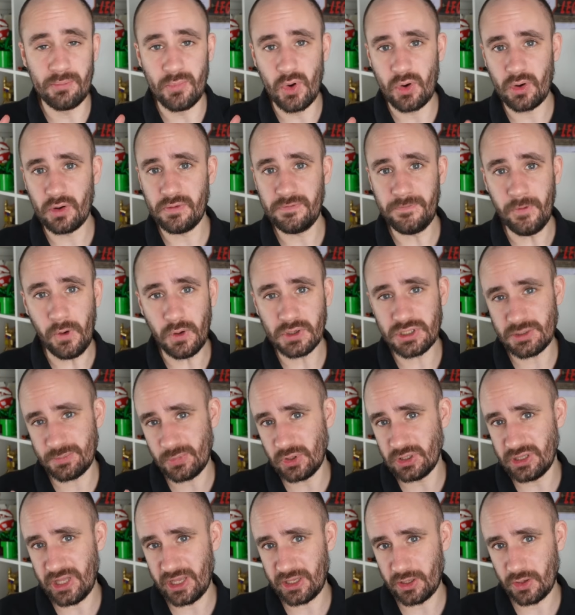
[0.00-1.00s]
more
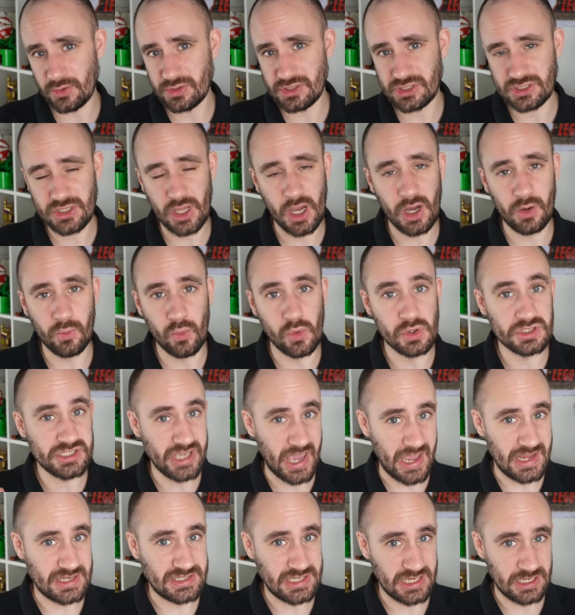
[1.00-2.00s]
affordable Lego Star Wars
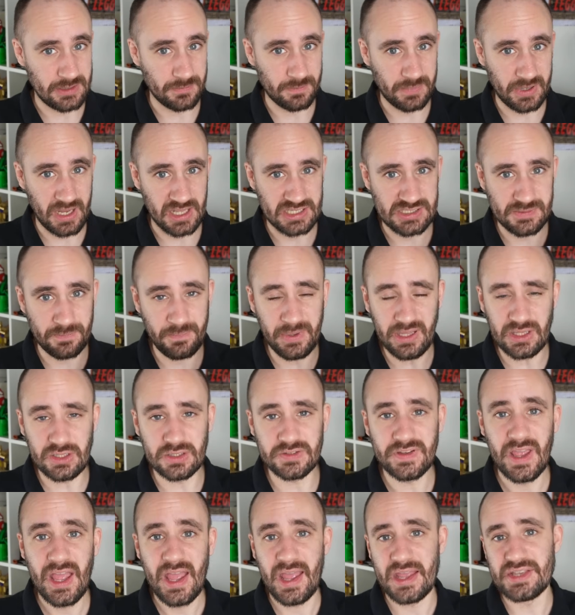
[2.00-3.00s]
18 plus
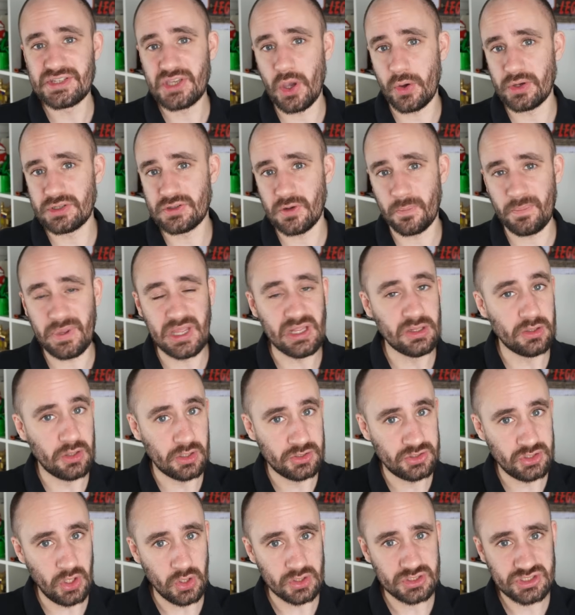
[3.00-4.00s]
build is going to
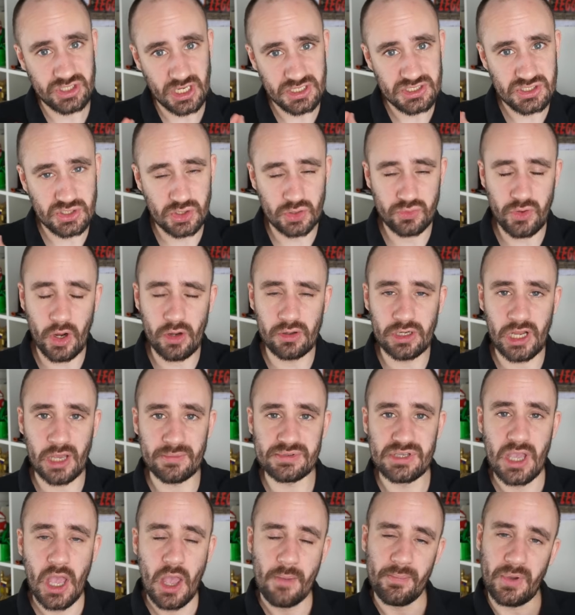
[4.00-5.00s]
appeal not just to
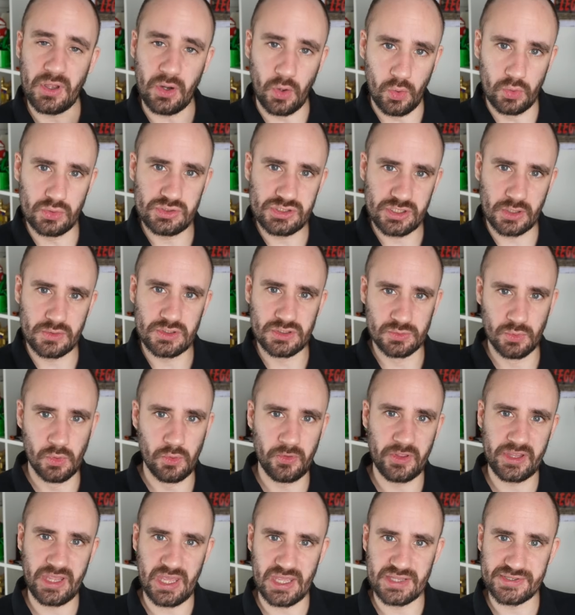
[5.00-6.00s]
grown-ups, but also to
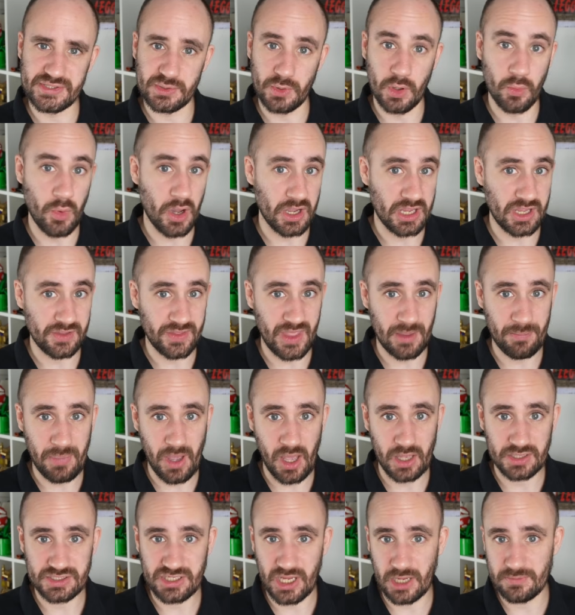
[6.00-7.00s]
all the kids who are working their
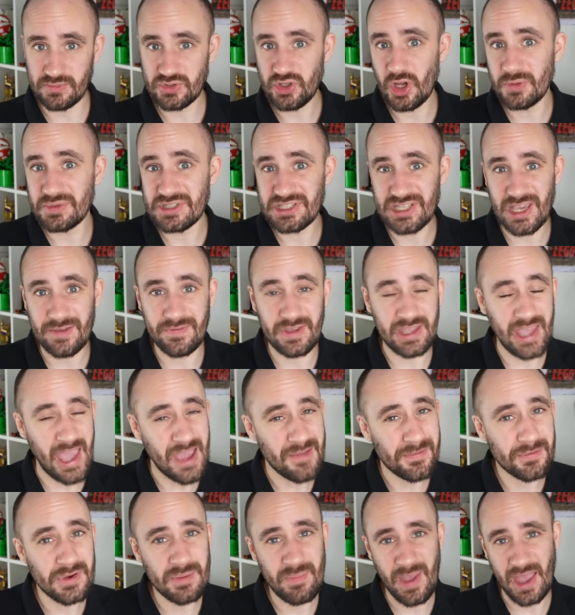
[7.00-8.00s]
part-time jobs, saving
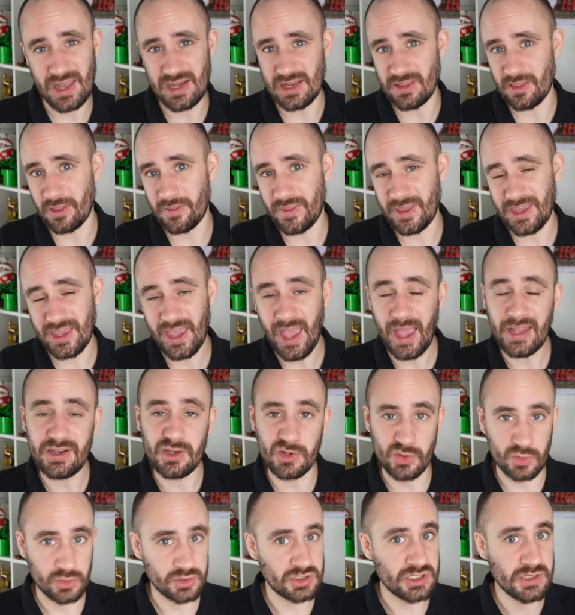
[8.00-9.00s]
every penny that they can
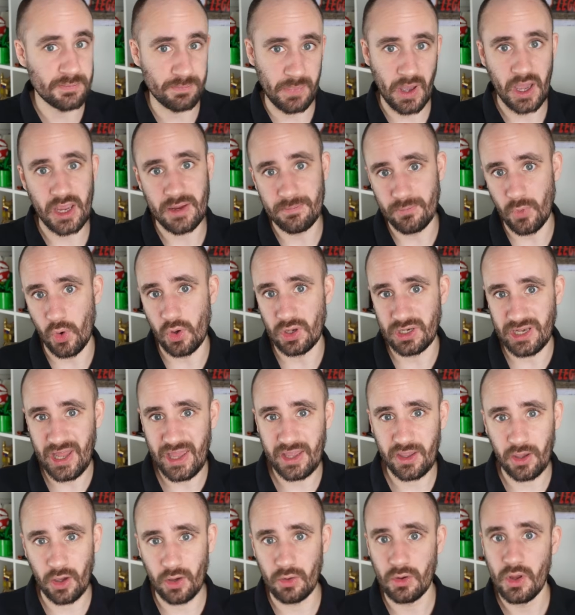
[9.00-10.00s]
in order to buy more
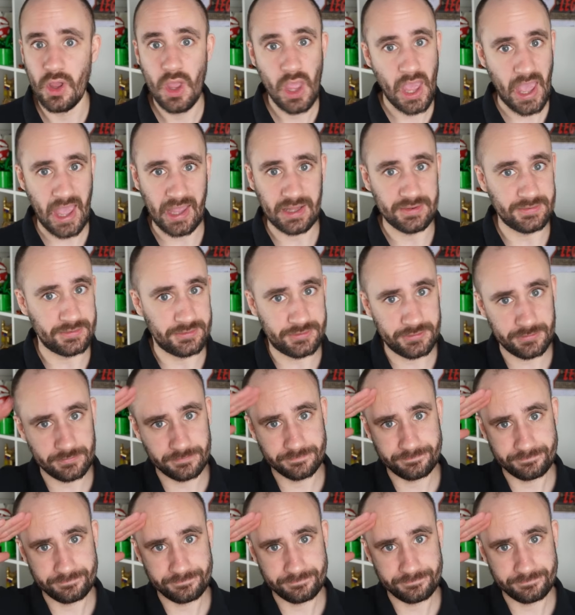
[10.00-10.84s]
Lego. And